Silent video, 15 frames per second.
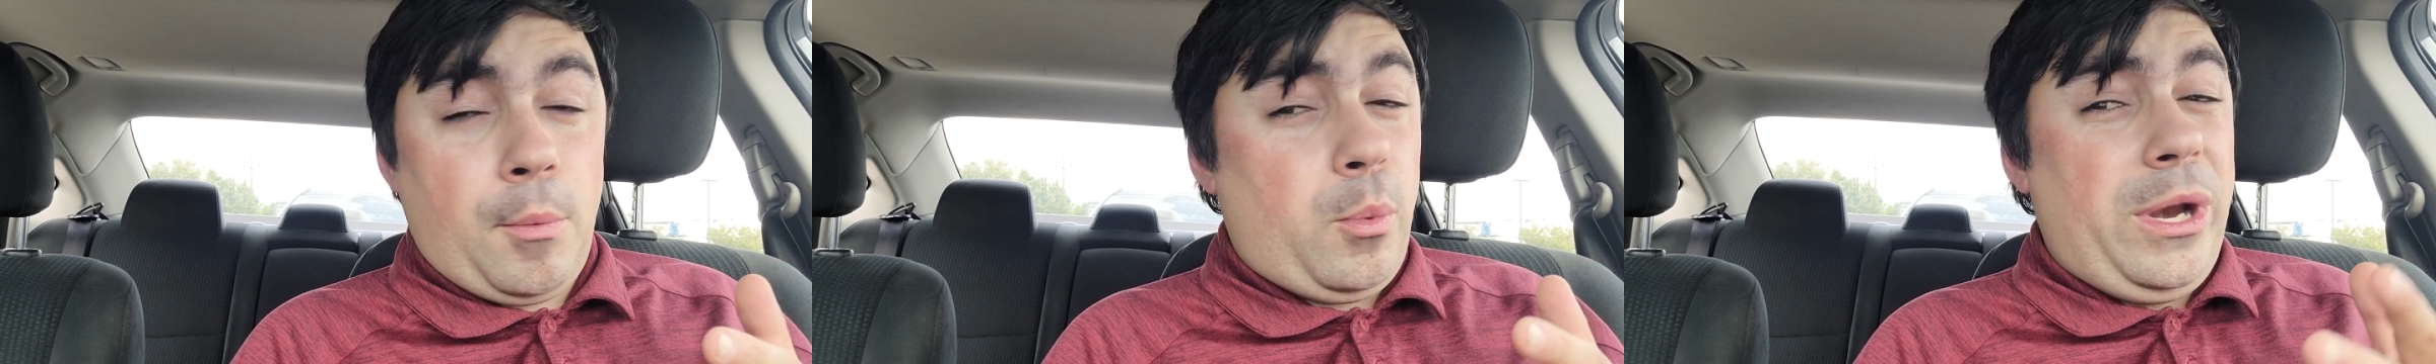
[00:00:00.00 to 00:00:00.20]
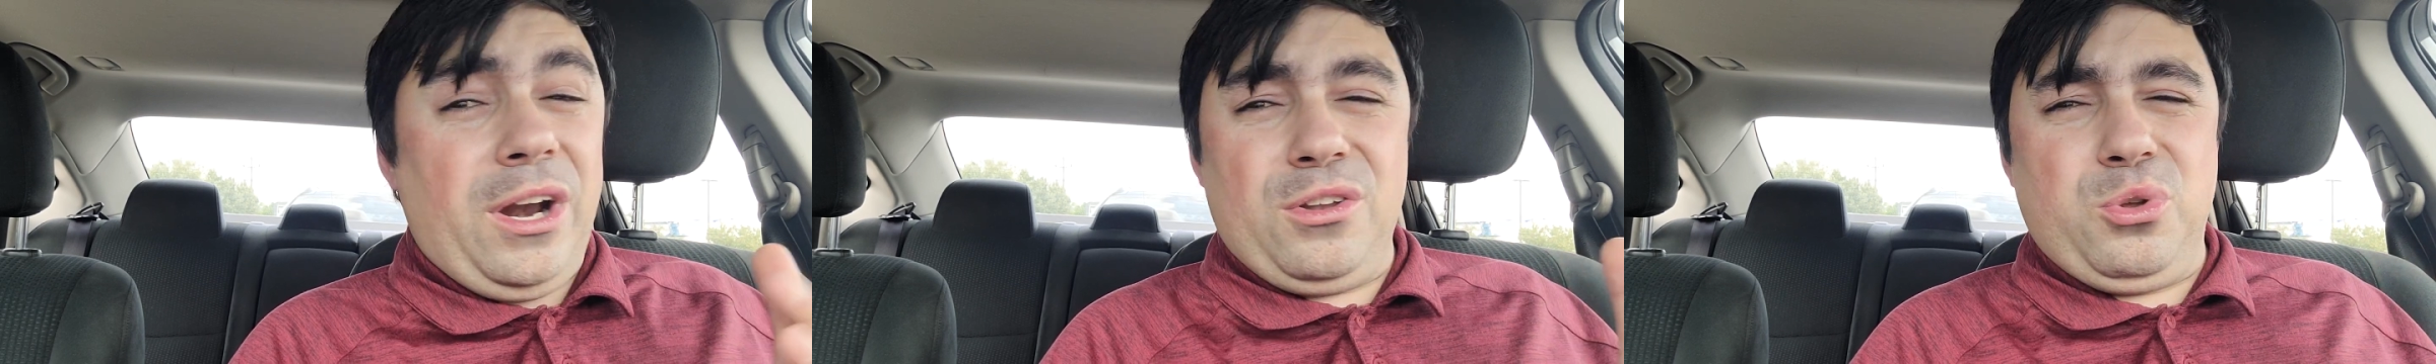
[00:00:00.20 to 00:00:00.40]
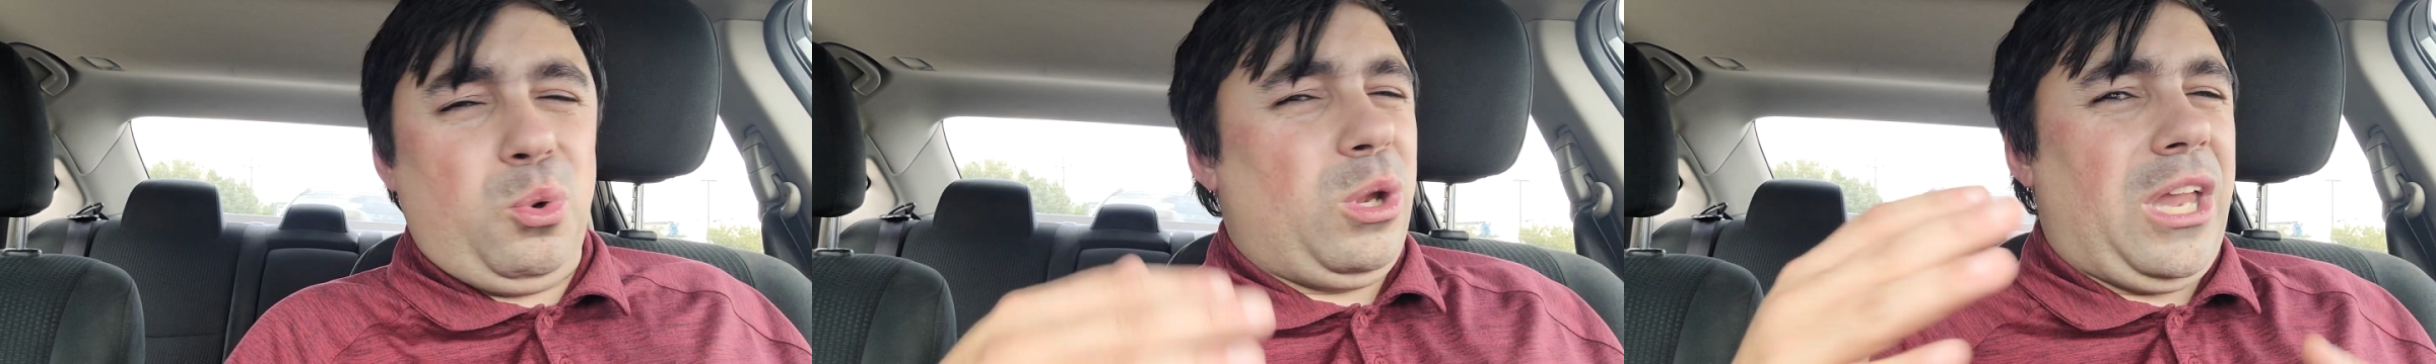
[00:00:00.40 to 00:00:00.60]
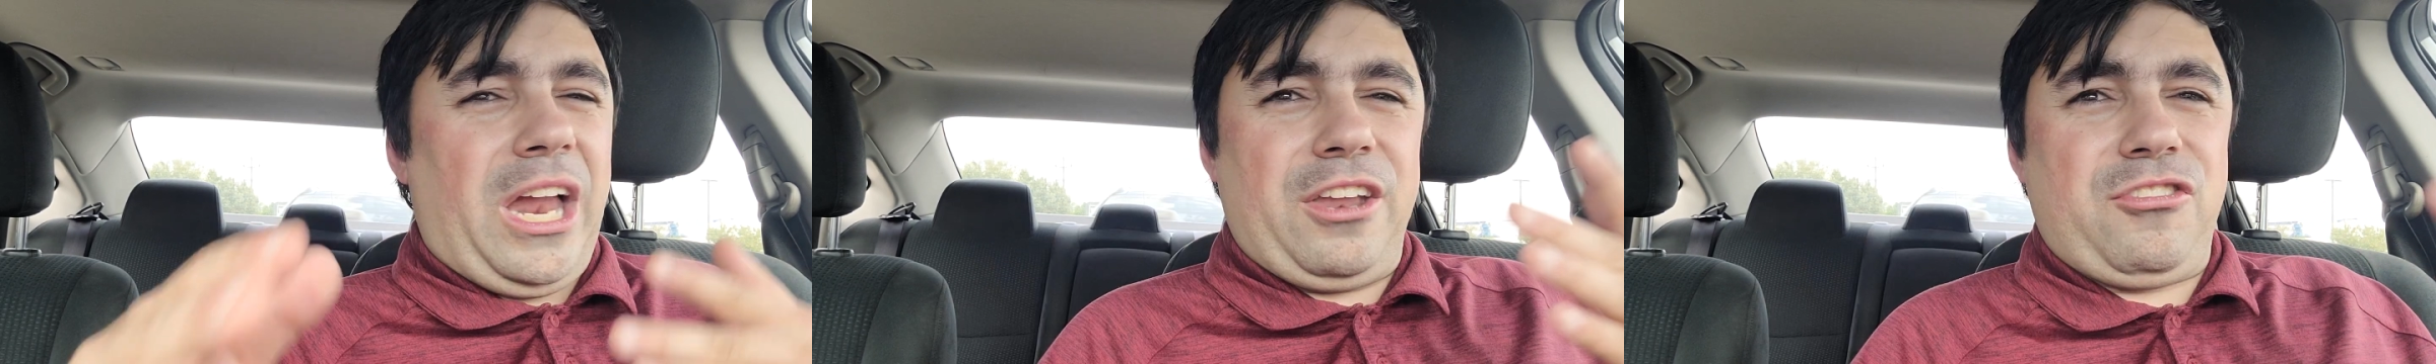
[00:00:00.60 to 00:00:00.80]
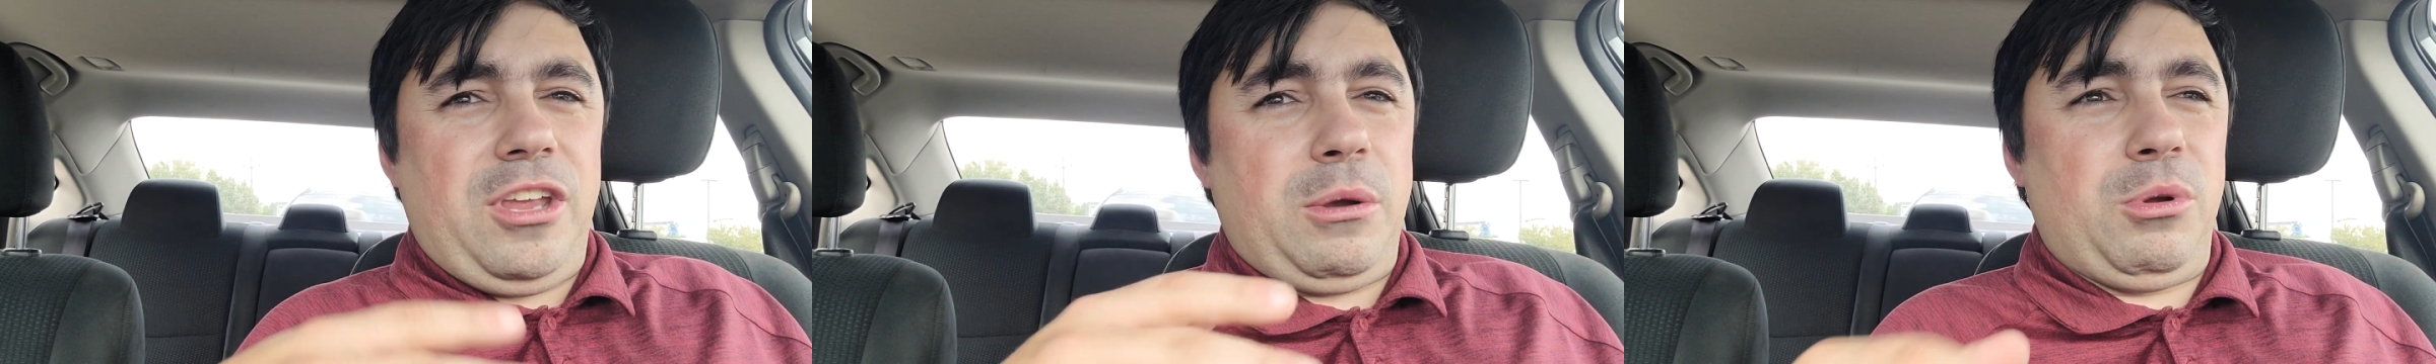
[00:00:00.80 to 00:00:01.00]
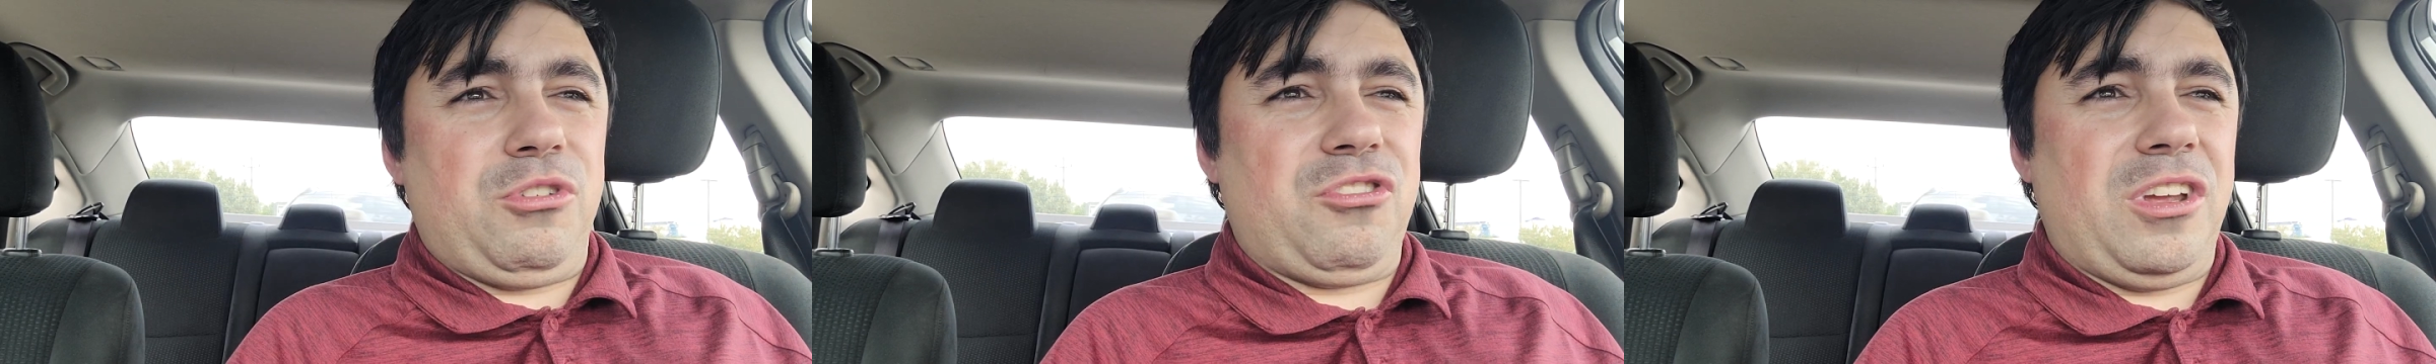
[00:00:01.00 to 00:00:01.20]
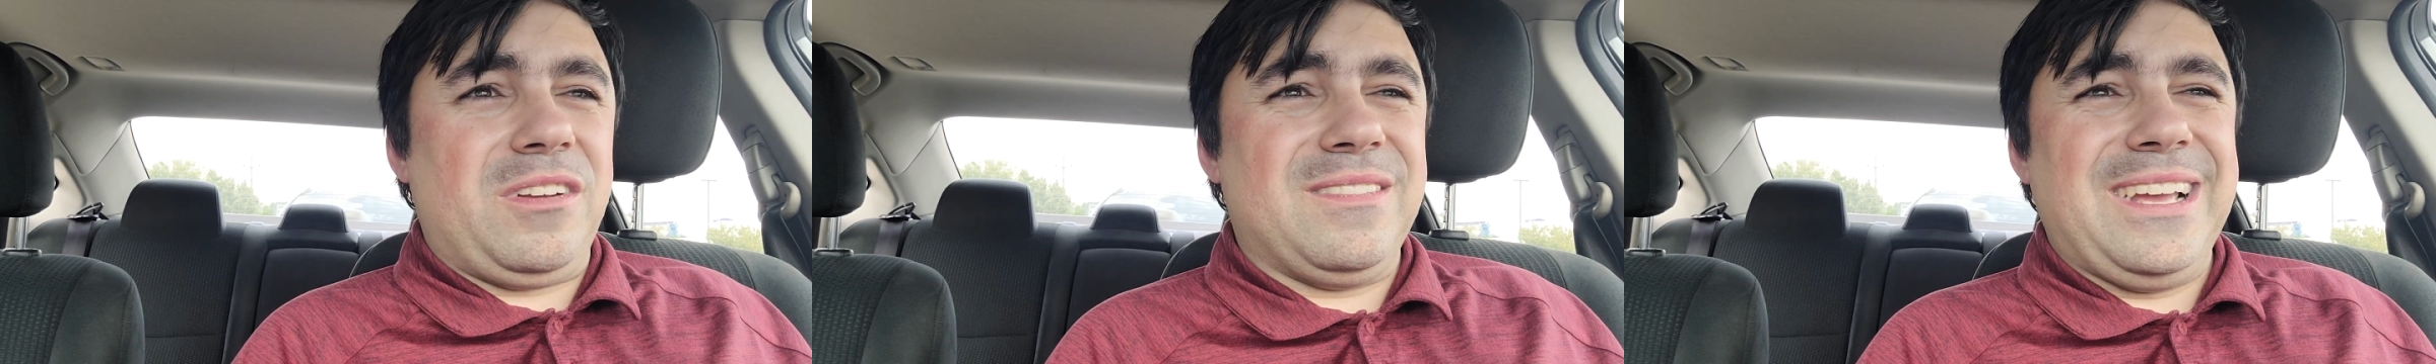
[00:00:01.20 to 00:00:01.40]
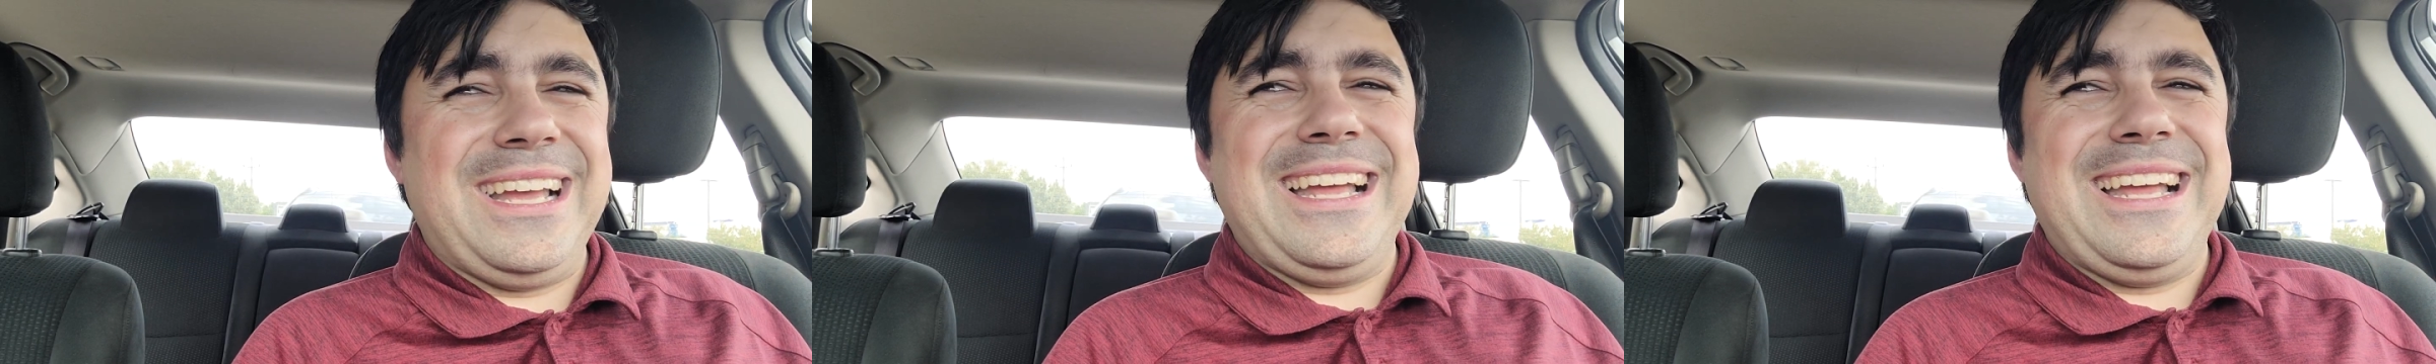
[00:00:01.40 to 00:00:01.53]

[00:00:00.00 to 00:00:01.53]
We don't do a lot of sequencing.